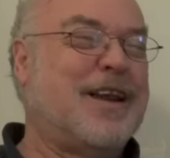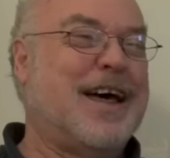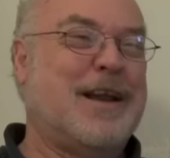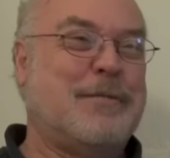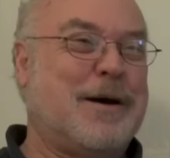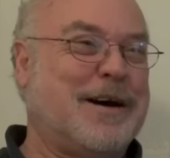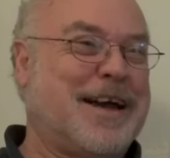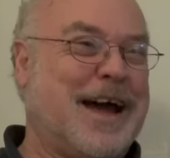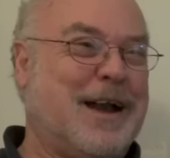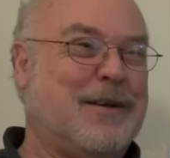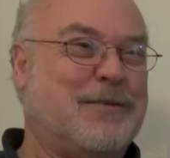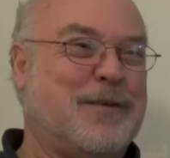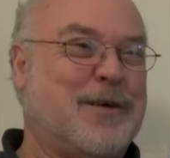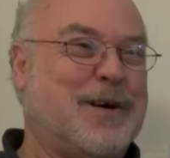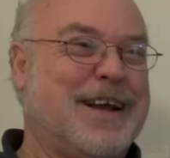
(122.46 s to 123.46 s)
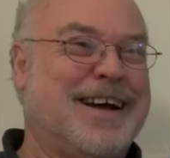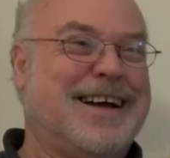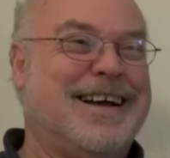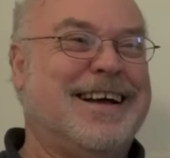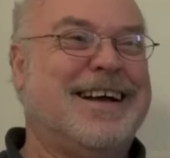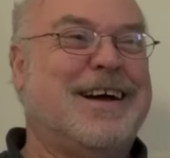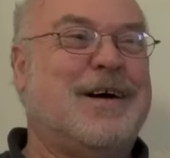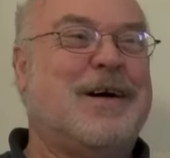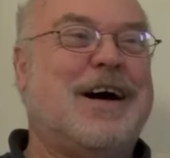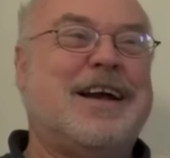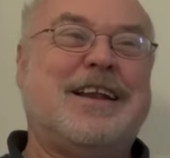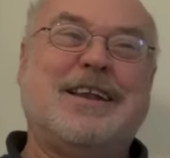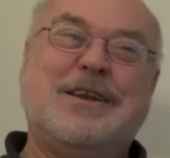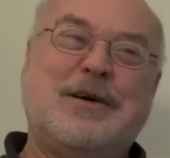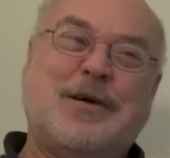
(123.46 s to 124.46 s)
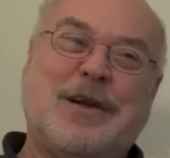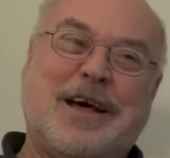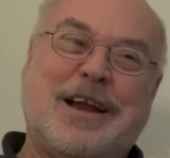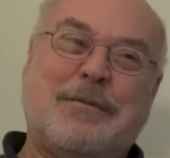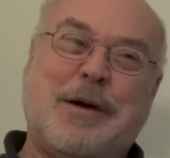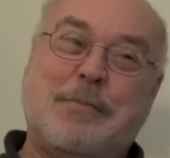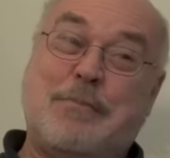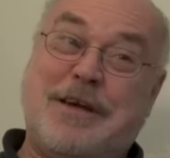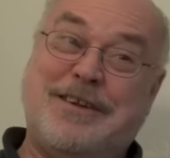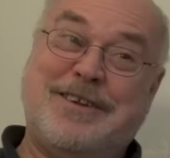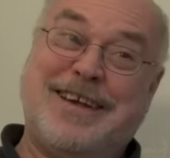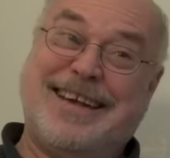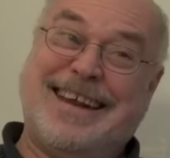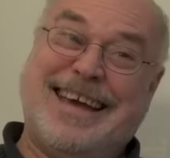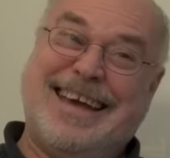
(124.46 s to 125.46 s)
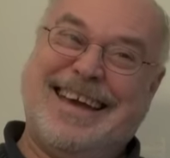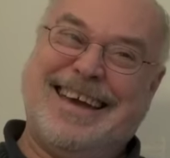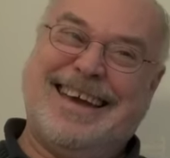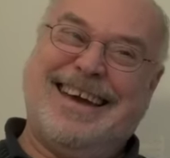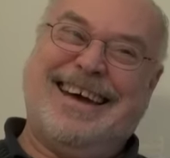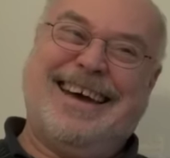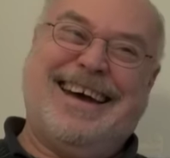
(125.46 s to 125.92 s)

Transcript: a lot about California. He didn't know a lot about P G and E.